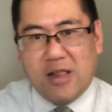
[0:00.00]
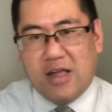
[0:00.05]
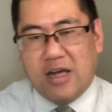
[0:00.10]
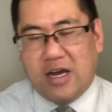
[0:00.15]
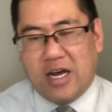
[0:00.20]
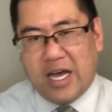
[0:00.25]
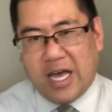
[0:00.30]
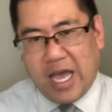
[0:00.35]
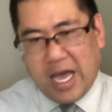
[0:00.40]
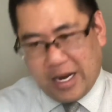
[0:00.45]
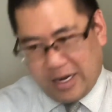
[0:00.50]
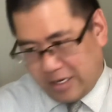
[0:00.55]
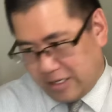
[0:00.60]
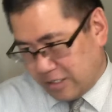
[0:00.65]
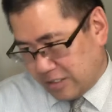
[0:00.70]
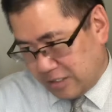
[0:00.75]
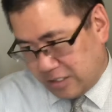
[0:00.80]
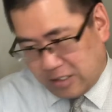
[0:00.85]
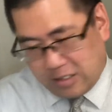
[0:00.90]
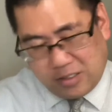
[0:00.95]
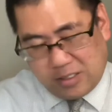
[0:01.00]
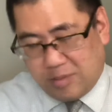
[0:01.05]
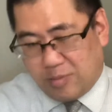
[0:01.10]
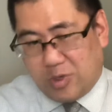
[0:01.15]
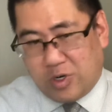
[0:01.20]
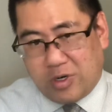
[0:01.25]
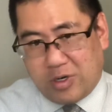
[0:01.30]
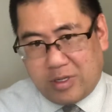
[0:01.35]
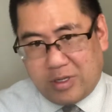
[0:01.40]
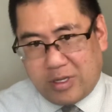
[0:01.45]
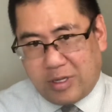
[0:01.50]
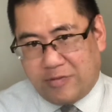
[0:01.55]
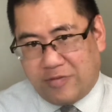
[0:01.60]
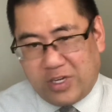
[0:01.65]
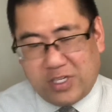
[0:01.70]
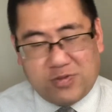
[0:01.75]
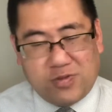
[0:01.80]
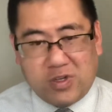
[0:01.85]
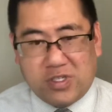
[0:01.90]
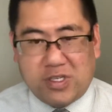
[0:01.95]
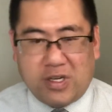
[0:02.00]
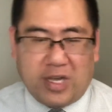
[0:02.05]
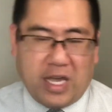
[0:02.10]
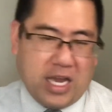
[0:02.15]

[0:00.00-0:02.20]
Uh, and it's similar, uh, vice versa.